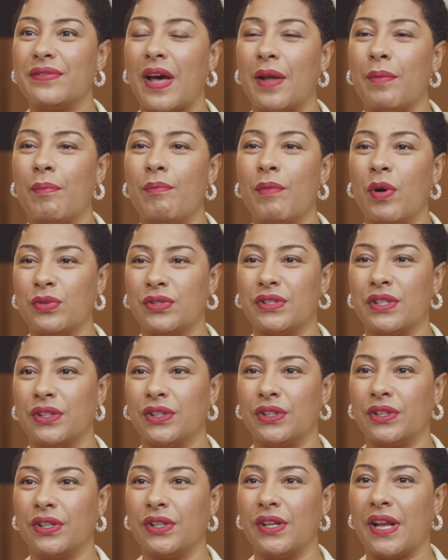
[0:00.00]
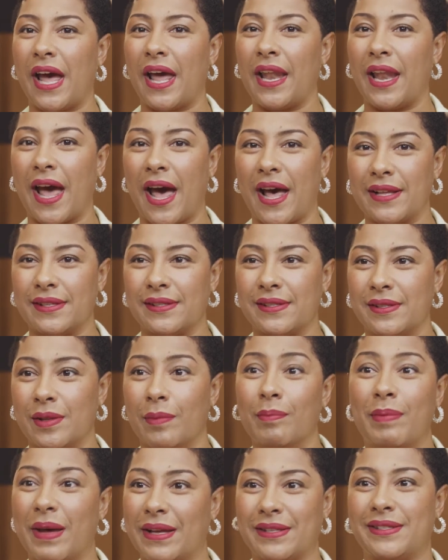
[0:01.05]
and most alert and has the
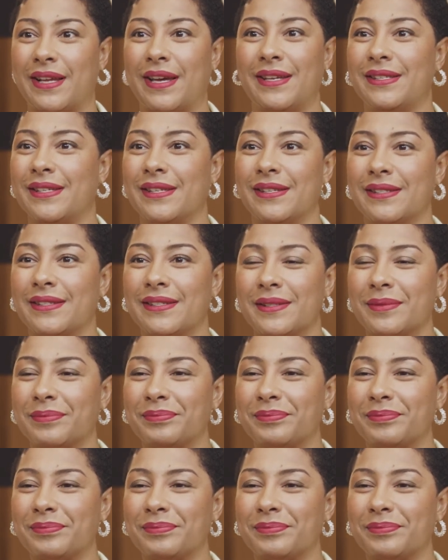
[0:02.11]
best ideas.